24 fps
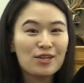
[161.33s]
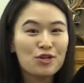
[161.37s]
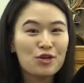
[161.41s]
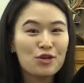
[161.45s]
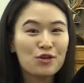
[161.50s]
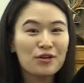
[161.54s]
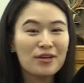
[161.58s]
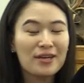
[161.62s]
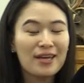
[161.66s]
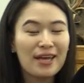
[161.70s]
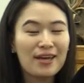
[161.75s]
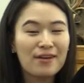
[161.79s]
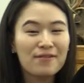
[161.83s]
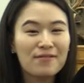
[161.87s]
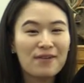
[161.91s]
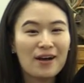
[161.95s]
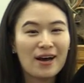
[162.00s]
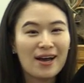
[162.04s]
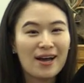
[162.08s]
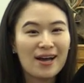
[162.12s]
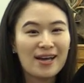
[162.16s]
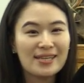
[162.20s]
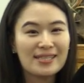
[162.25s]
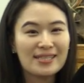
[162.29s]
to give
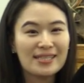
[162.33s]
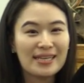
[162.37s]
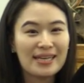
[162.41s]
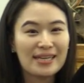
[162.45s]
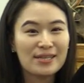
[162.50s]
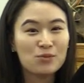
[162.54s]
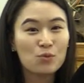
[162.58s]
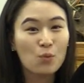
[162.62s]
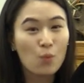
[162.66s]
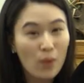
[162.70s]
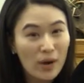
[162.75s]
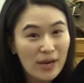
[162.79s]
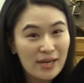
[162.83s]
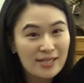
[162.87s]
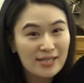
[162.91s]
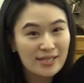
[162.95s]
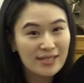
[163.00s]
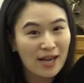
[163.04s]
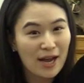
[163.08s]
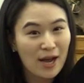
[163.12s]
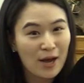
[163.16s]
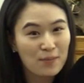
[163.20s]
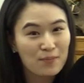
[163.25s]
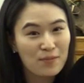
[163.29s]
us His
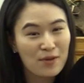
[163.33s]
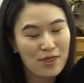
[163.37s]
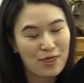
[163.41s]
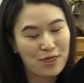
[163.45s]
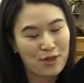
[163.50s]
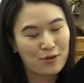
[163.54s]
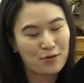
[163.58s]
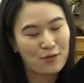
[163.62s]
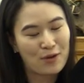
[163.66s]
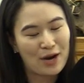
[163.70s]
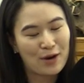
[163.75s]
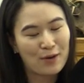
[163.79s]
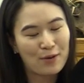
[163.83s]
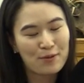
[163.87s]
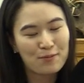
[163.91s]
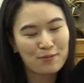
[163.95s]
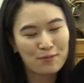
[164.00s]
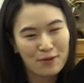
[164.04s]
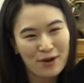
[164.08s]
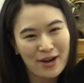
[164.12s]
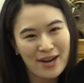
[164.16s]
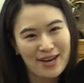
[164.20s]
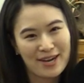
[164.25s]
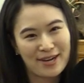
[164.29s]
wisdom through our
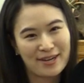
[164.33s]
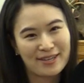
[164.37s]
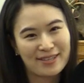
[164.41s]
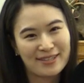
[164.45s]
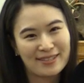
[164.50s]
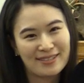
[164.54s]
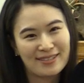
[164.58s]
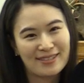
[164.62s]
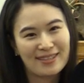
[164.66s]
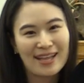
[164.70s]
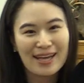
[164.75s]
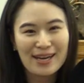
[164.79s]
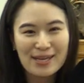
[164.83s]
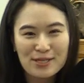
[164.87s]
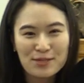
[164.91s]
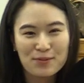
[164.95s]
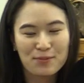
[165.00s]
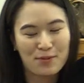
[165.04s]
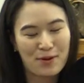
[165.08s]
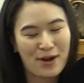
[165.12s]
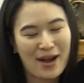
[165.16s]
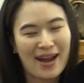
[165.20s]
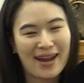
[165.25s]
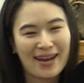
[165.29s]
prayer. Let us
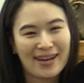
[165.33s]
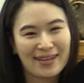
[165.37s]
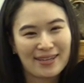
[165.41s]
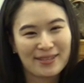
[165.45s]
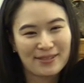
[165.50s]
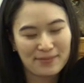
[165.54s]
pray.